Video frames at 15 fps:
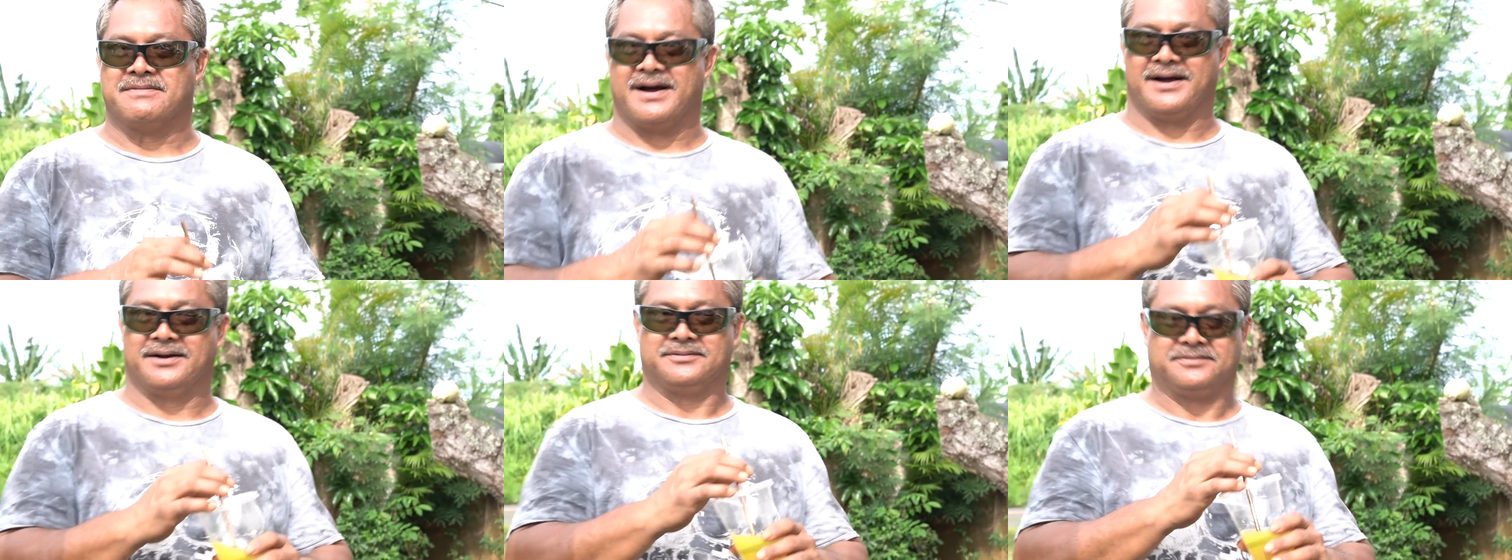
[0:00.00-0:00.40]

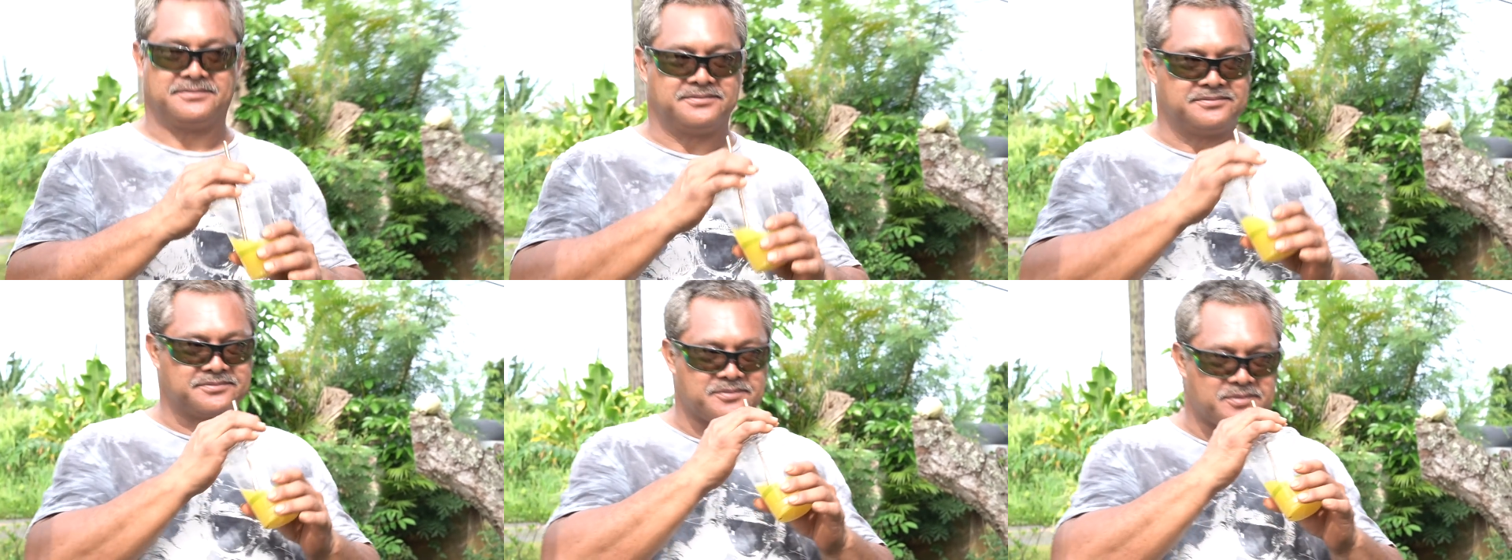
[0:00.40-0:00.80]
yeah,
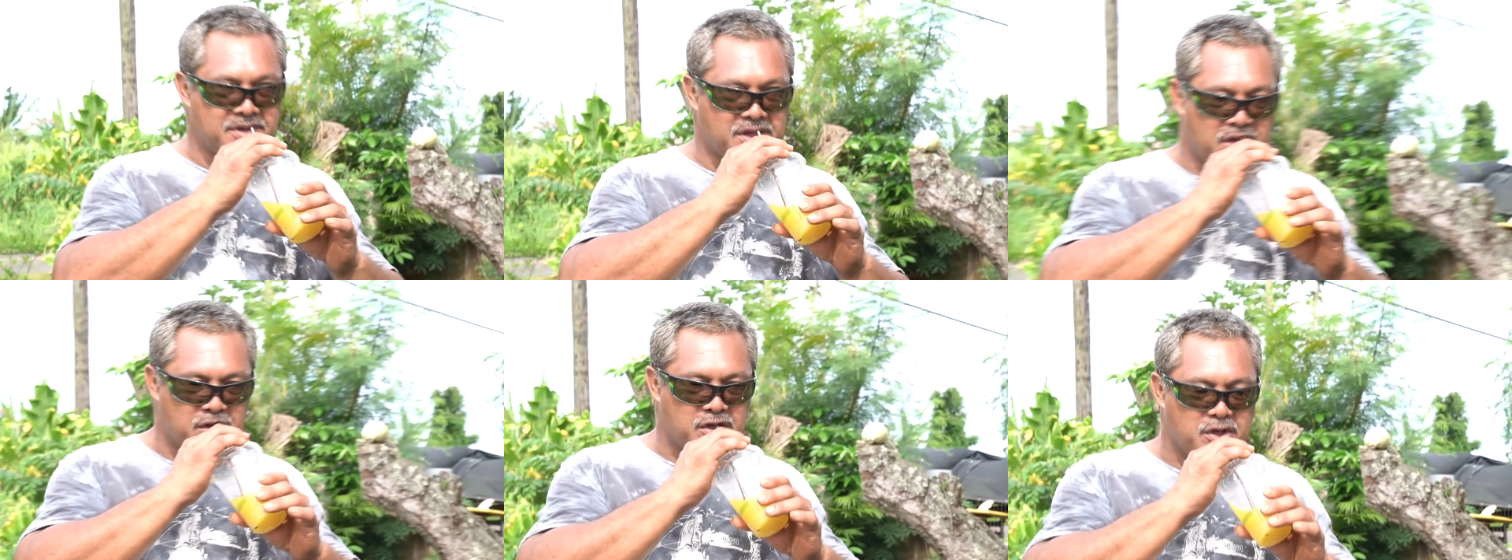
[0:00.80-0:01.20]
he hit
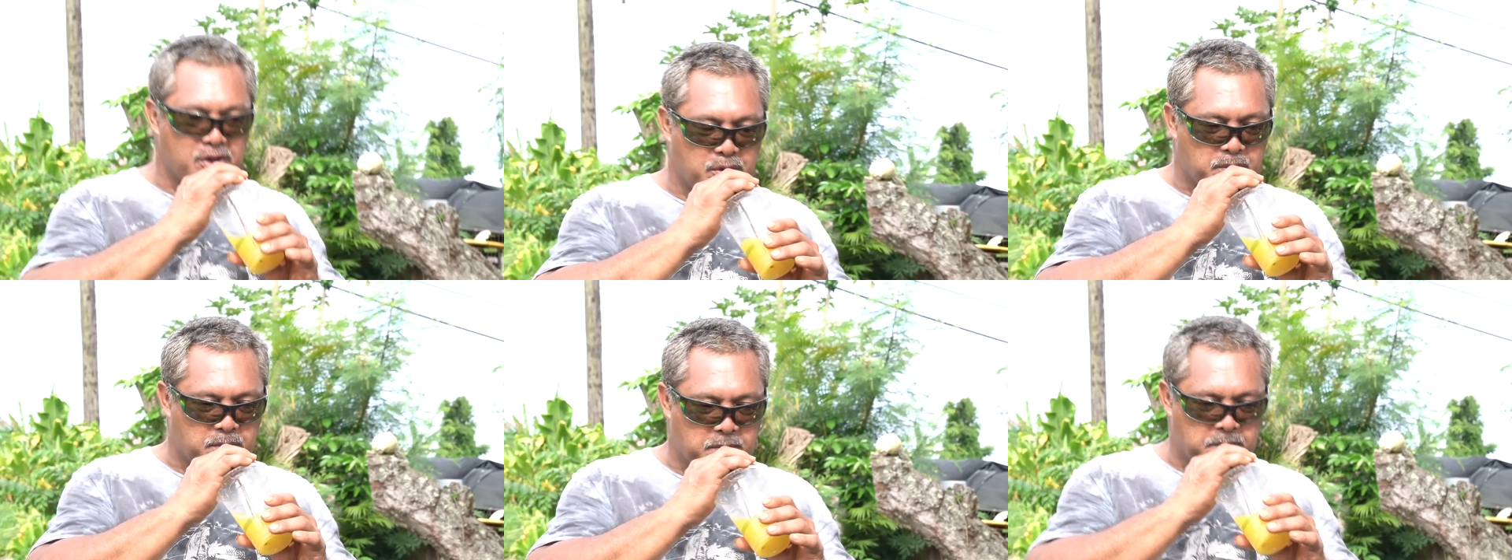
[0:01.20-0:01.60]
your
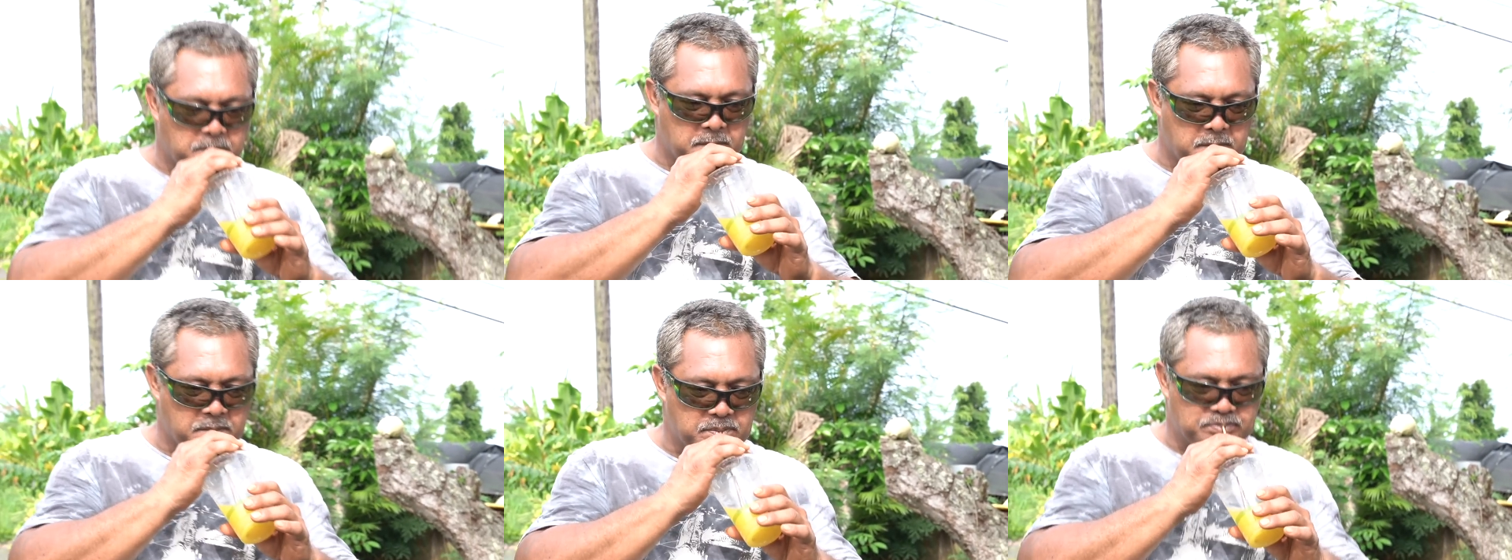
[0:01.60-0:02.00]
gut.
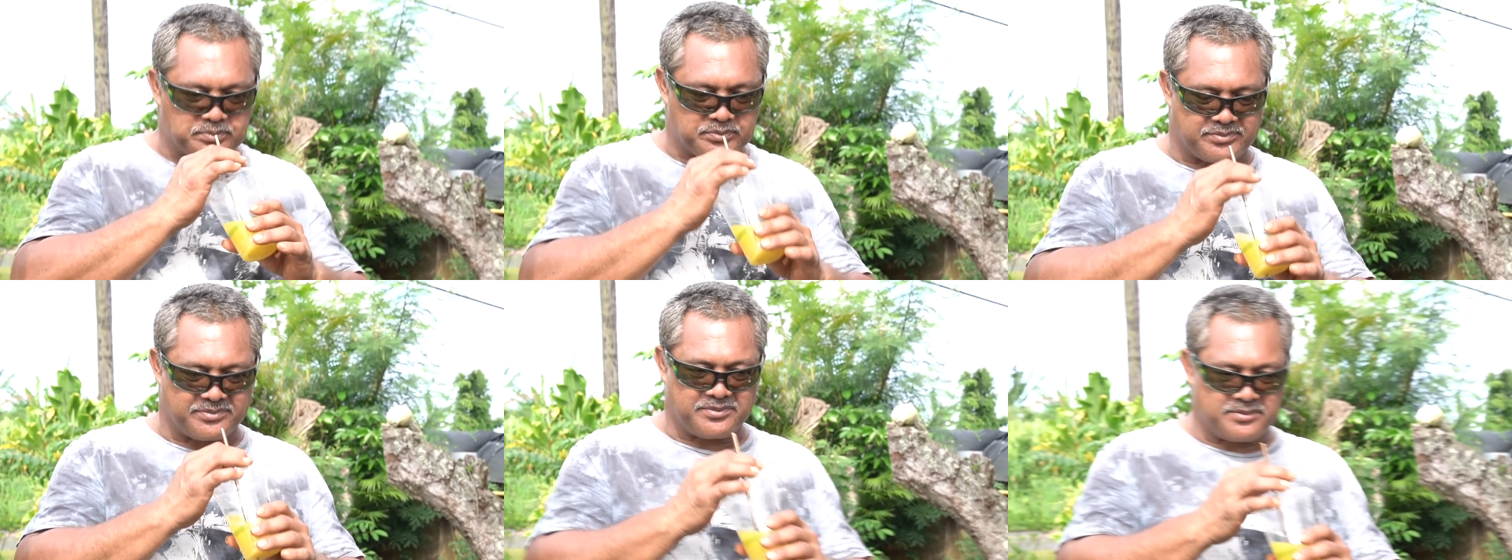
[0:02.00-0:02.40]
He got
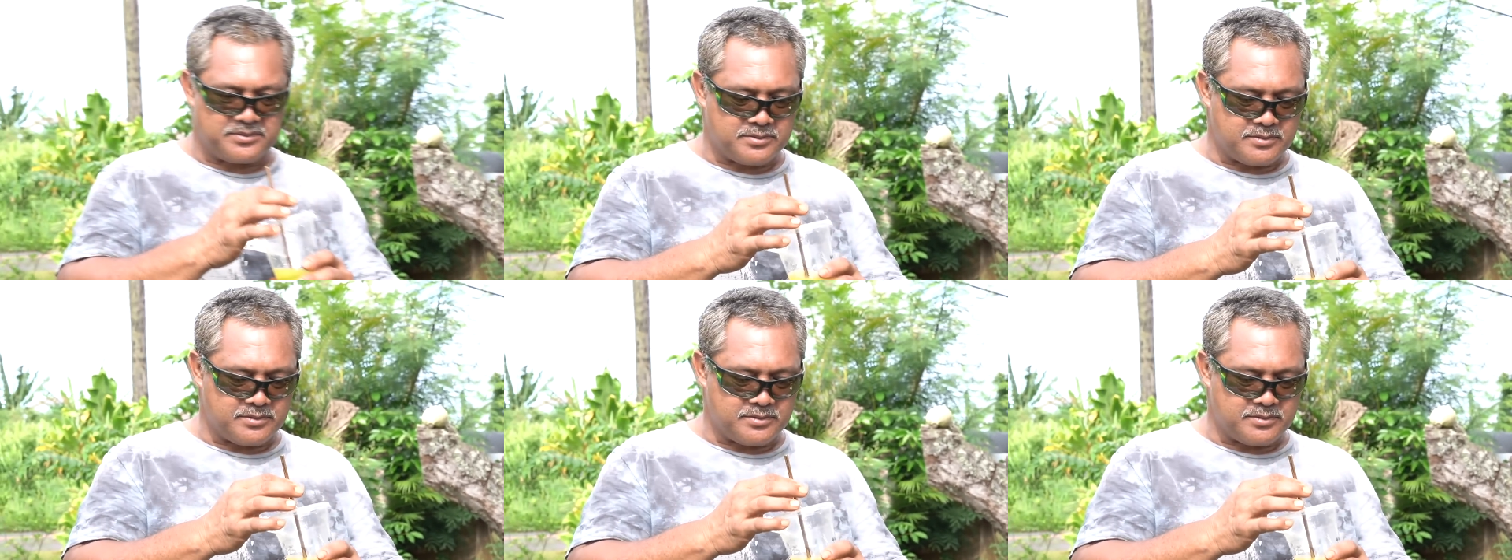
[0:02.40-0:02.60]
hit right